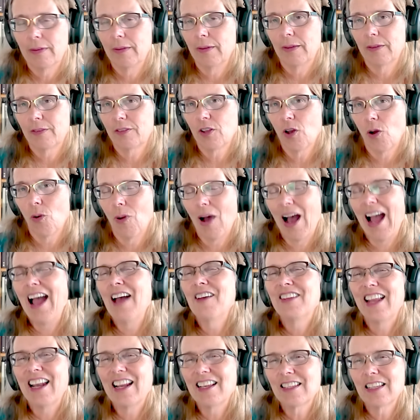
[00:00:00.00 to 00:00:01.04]
So
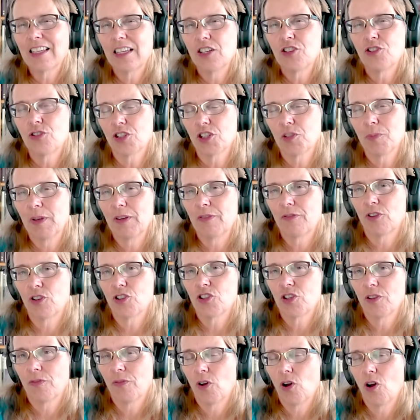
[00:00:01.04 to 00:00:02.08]
it has to interest me,
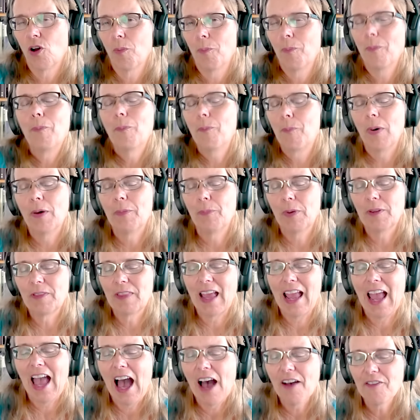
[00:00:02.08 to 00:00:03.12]
first of all, but
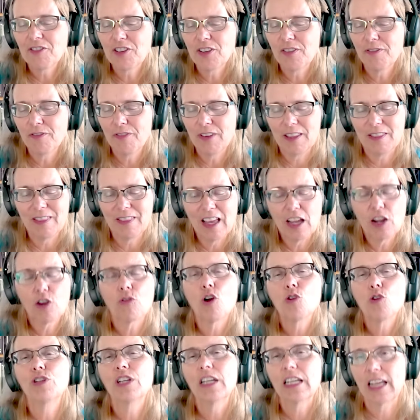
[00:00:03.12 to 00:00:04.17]
they have to fit, they
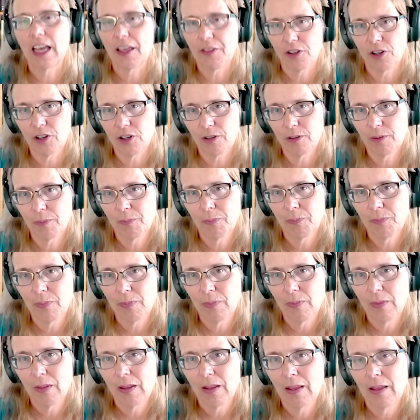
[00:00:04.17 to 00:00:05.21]
grow together.
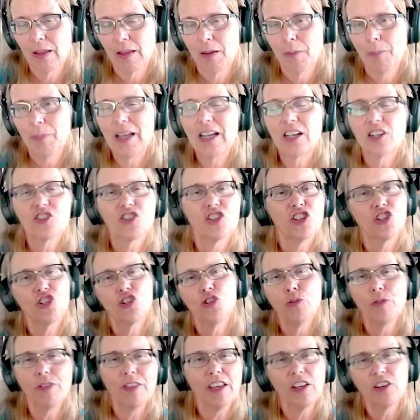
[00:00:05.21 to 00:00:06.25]
Because the
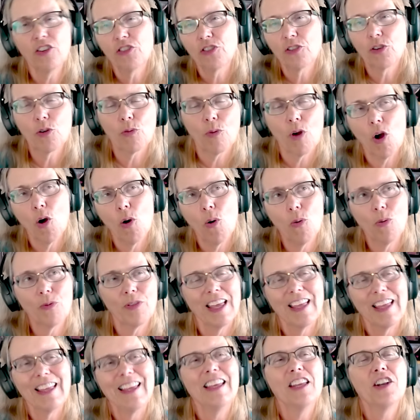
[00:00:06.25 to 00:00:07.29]
two things grow,
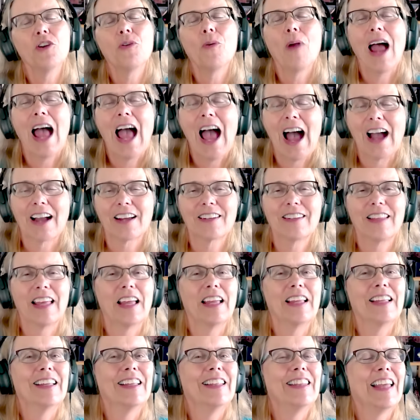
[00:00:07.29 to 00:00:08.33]
they interact,
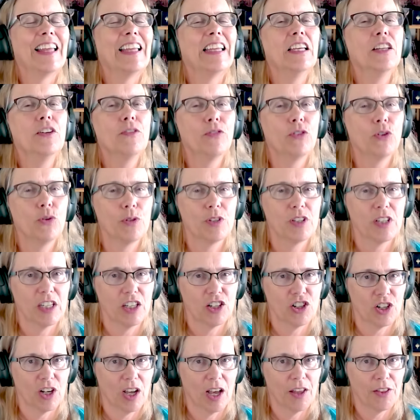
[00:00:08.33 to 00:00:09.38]
they influence
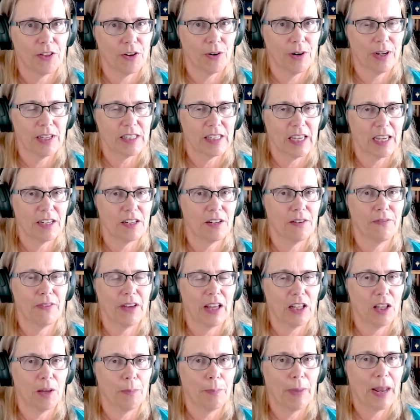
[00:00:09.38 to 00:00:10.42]
each other as I
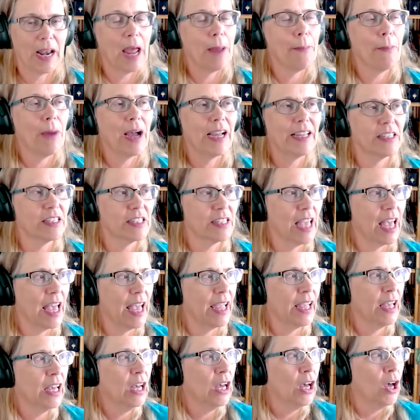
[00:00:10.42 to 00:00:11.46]
develop. And I might
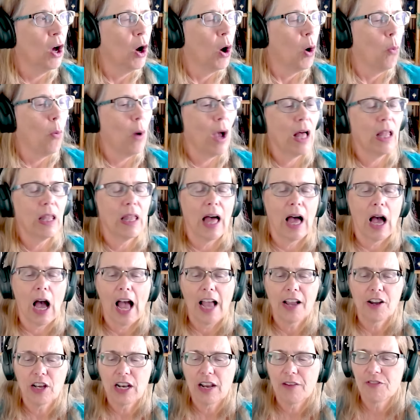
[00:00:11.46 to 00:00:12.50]
say, well, I
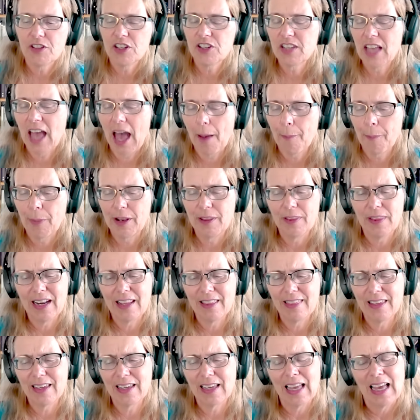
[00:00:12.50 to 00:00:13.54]
could have this happen. And then I
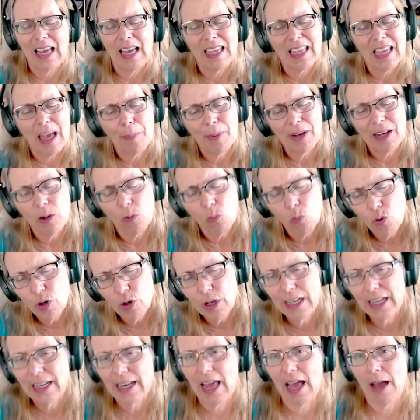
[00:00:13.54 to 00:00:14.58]
think, yeah, but it
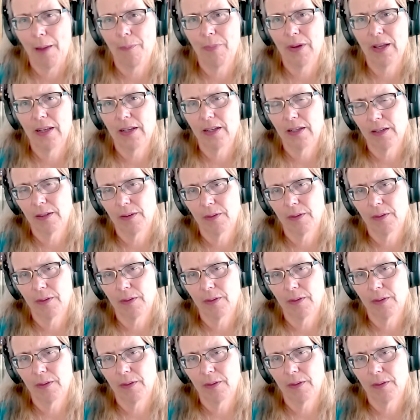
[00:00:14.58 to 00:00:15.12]
wouldn't happen.